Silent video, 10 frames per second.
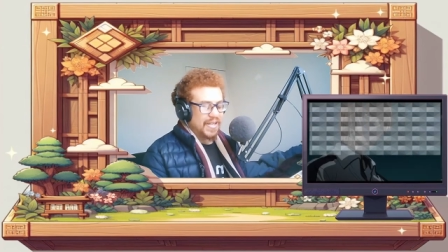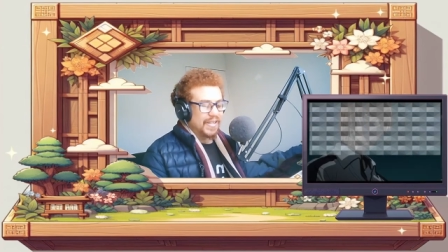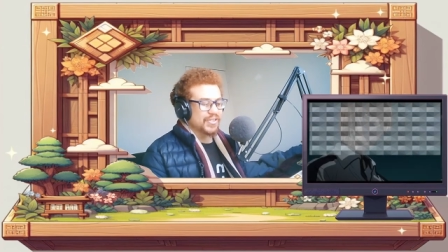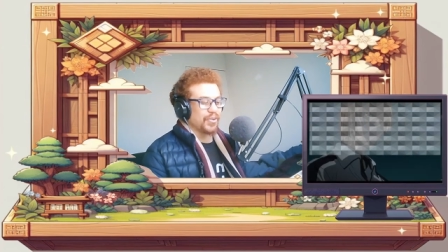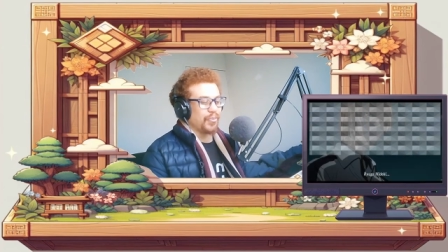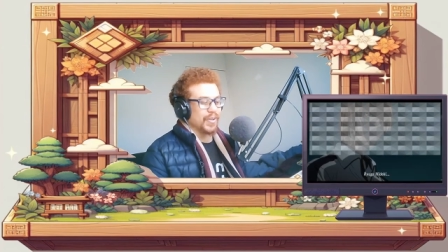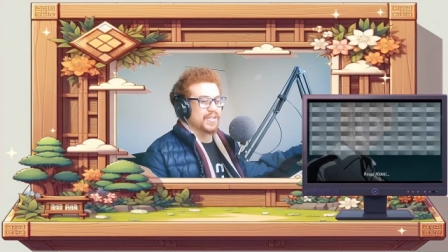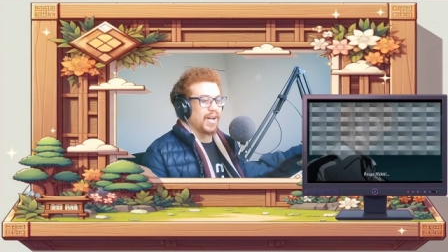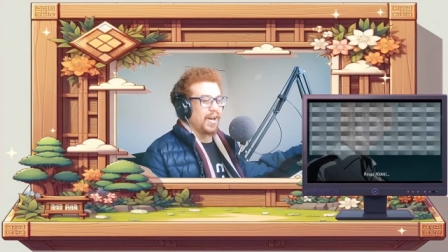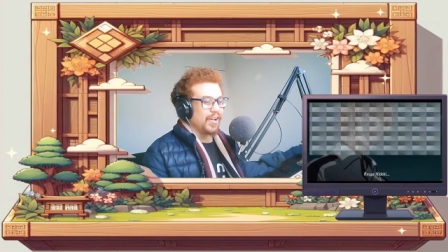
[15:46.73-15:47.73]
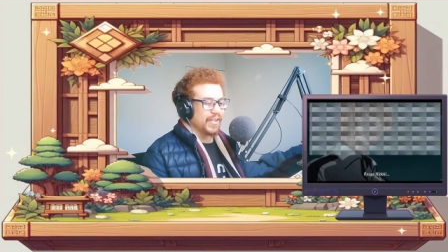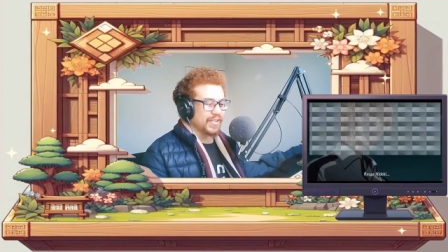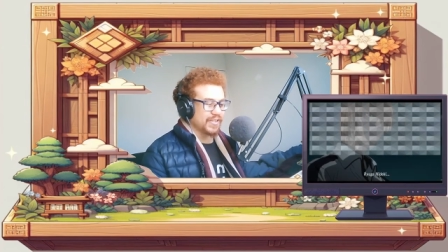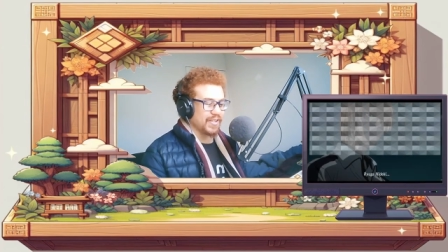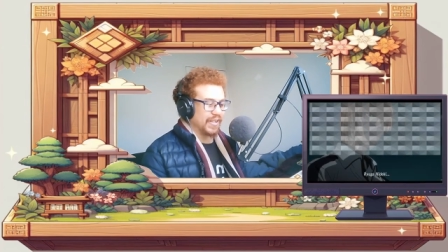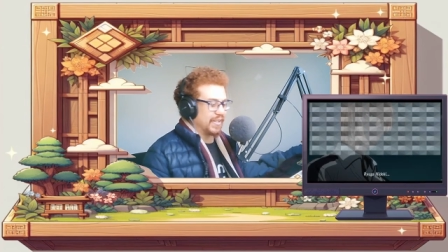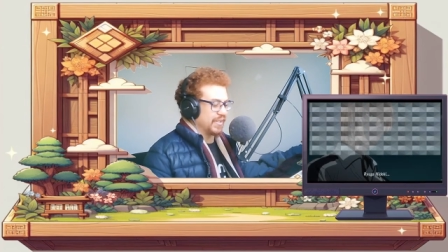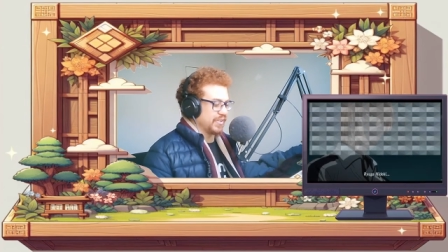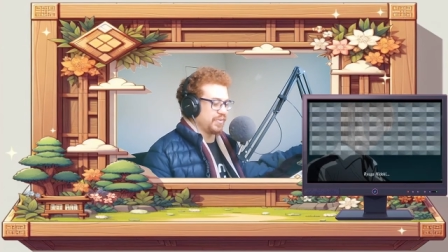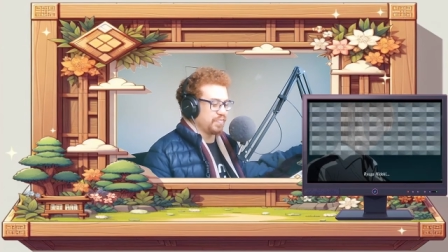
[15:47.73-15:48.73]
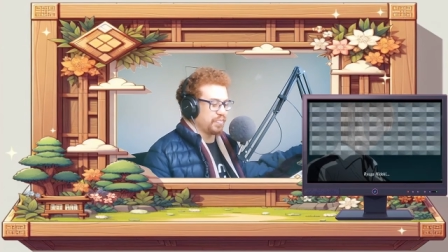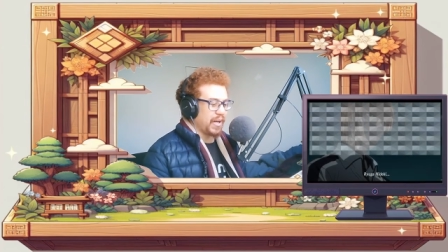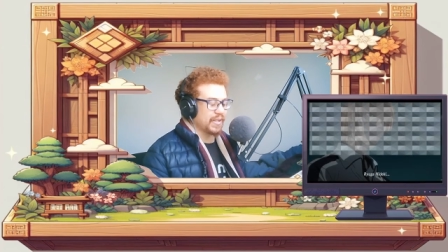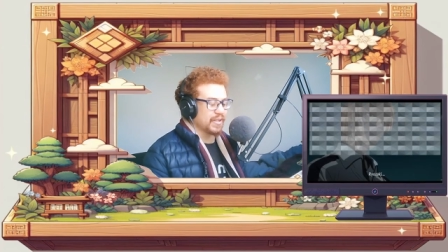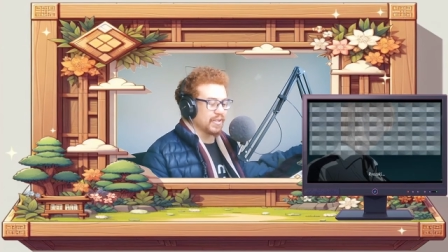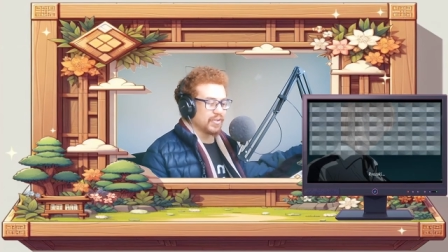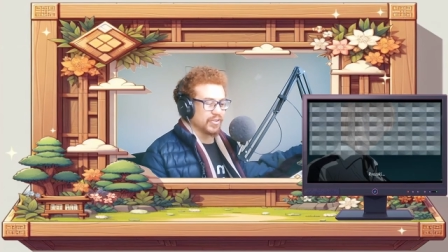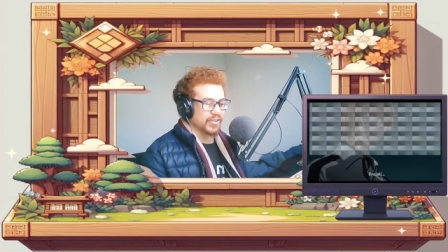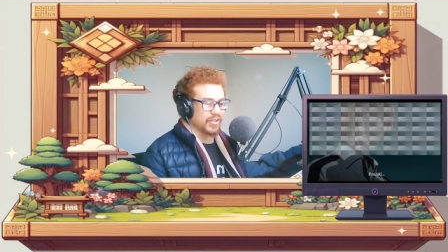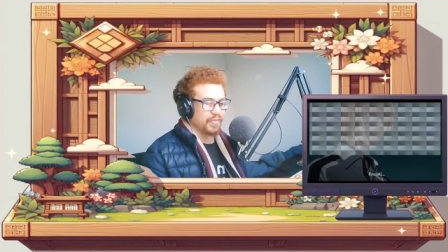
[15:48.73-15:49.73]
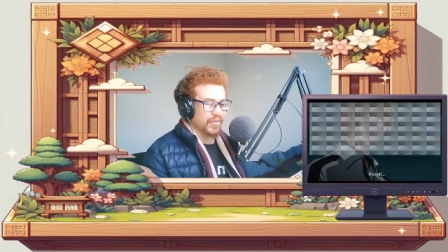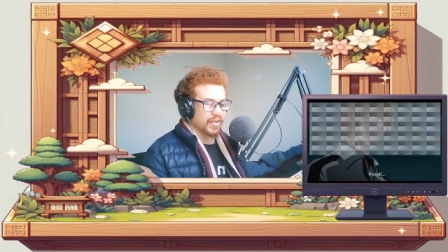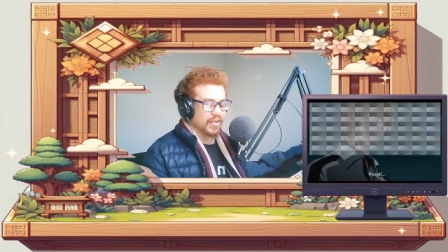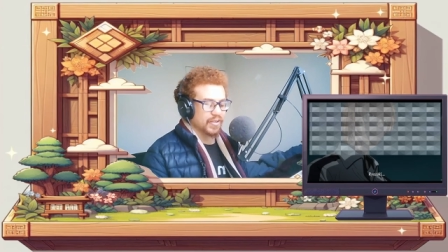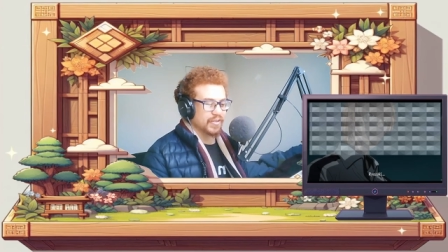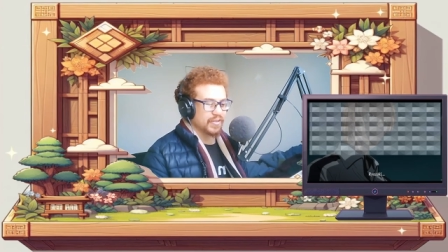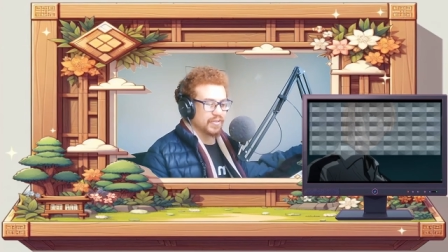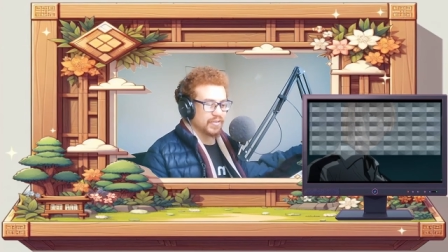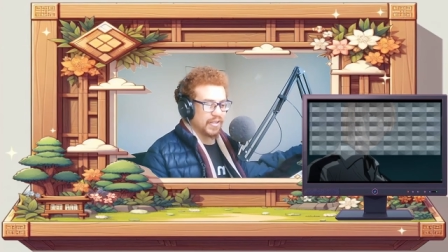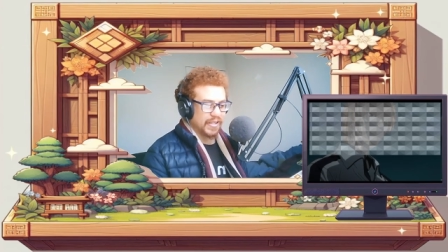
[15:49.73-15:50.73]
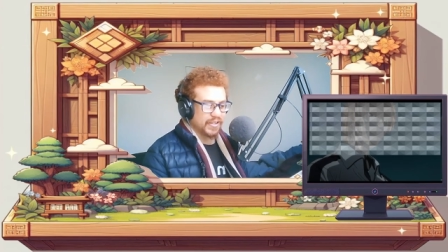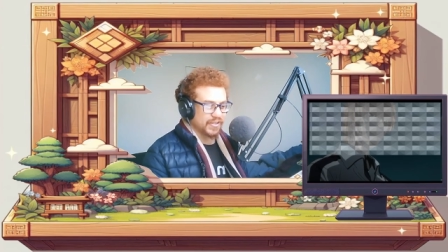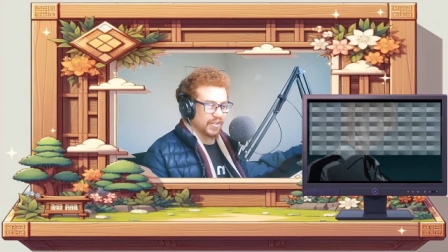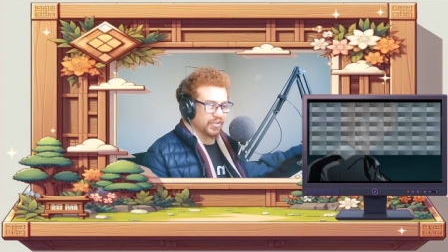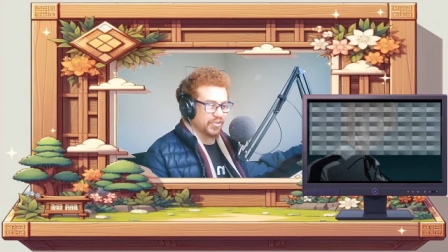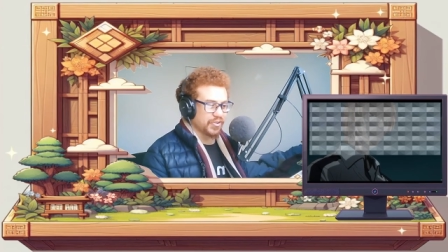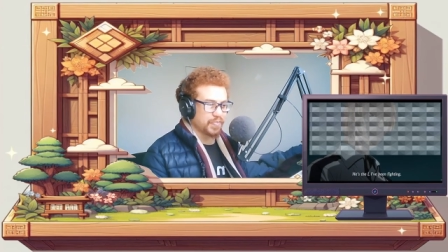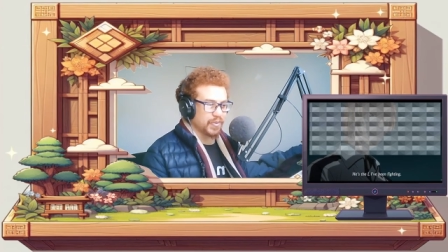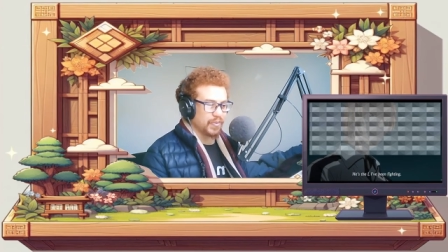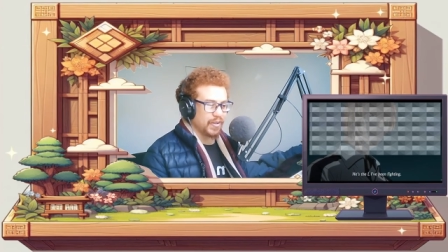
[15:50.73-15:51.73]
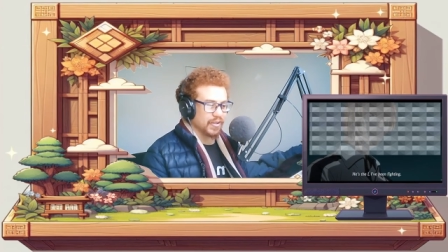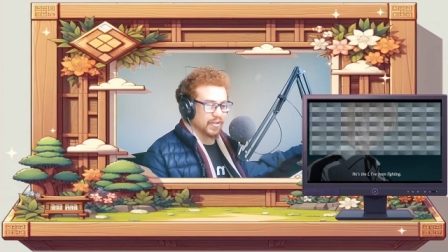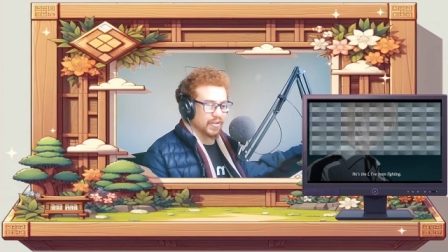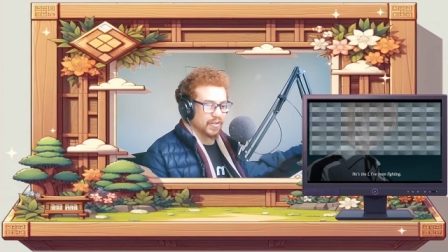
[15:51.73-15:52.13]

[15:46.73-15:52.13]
So Watari is like his butler or something, and he's like super wealthy.